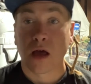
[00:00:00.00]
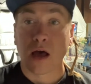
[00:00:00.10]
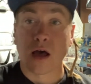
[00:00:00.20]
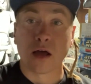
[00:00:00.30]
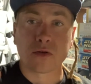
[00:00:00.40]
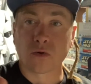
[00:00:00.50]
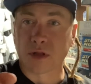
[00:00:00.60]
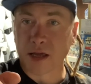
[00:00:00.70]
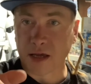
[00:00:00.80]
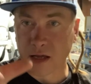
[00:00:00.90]
Don't
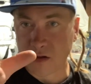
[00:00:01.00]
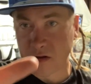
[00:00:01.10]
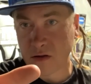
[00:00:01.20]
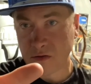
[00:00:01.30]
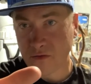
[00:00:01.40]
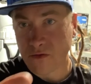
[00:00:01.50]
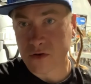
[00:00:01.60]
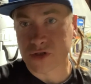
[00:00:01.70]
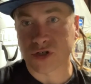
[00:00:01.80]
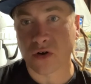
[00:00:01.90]
click it.
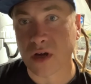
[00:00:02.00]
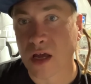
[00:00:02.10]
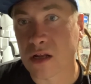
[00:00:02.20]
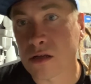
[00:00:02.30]
Force choke it.